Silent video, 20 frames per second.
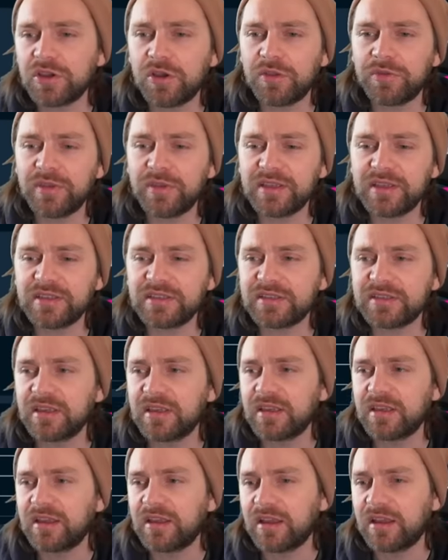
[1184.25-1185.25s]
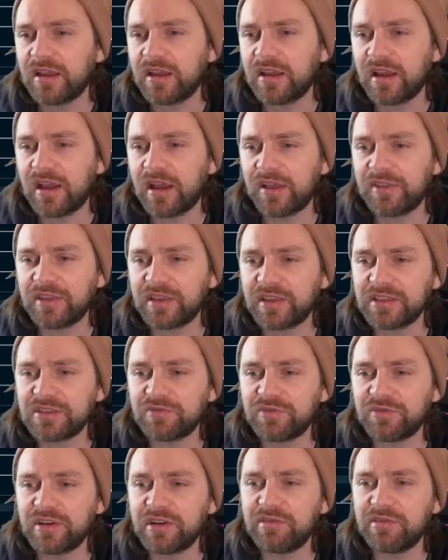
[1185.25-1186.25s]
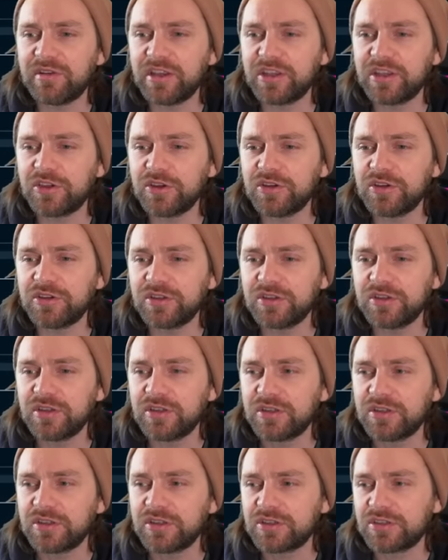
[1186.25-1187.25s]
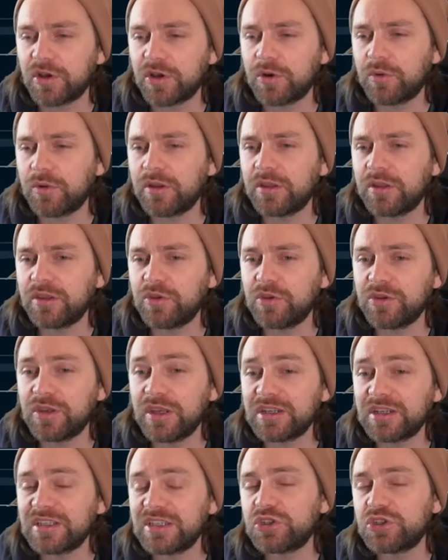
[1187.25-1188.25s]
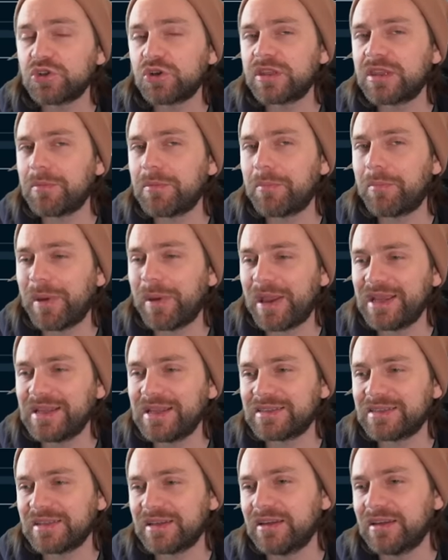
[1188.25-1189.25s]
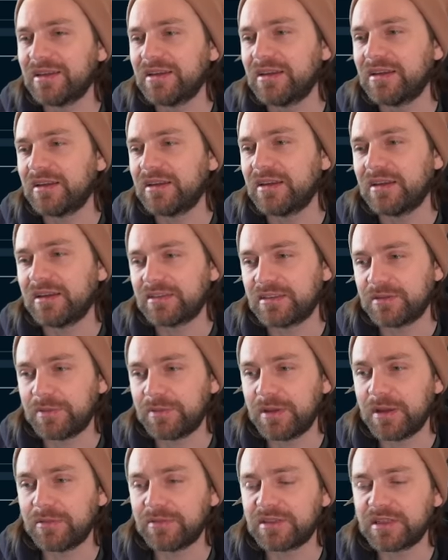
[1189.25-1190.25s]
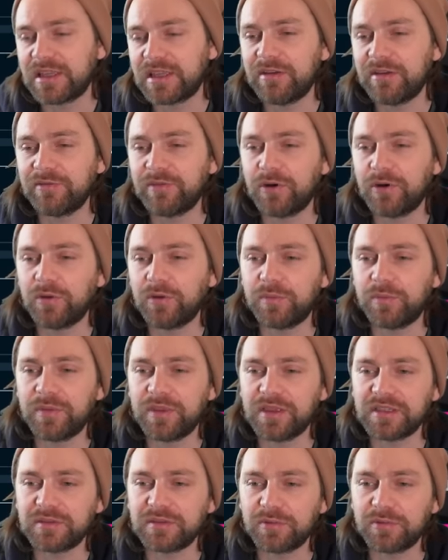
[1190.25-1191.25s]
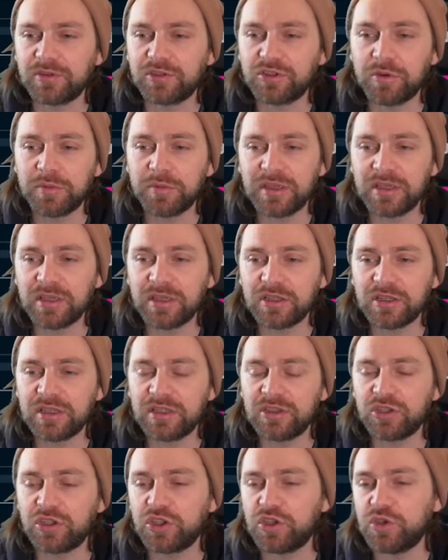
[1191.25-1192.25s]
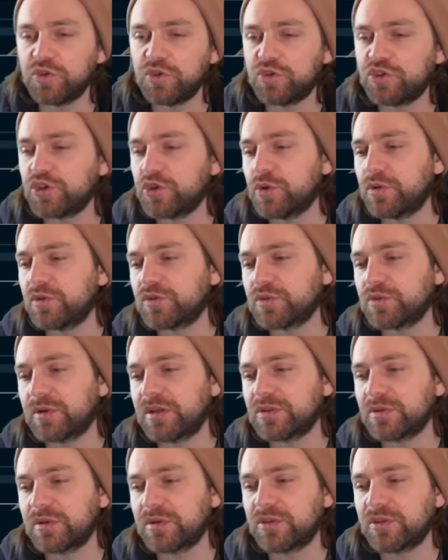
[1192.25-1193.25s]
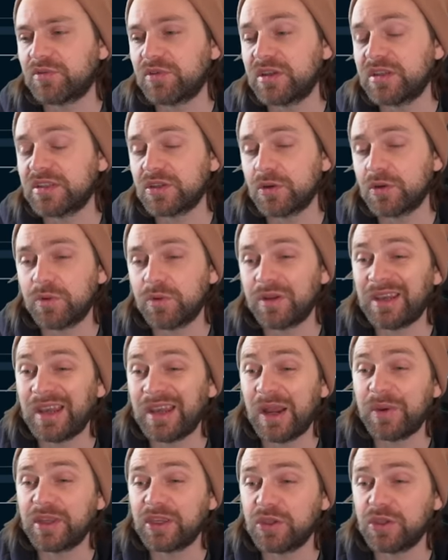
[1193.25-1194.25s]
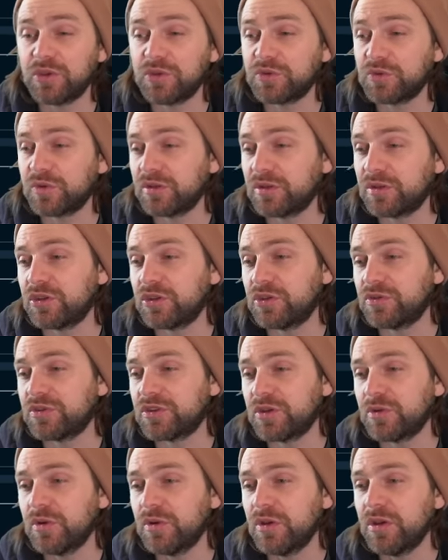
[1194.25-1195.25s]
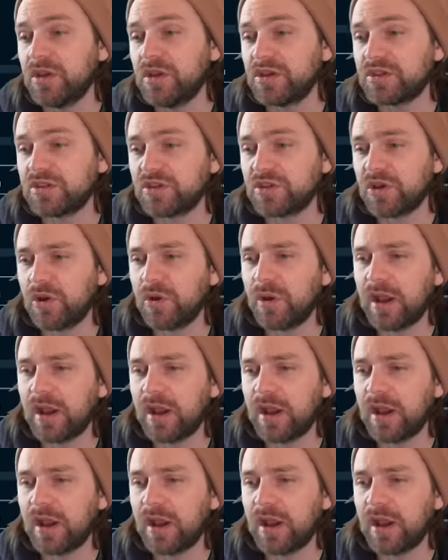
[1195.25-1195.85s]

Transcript: on this, I think is really, really good. So you can actually join the beta to be able to get involved with this. Coming in Q two of twenty twenty-three, so we're now in Q two, Q two, so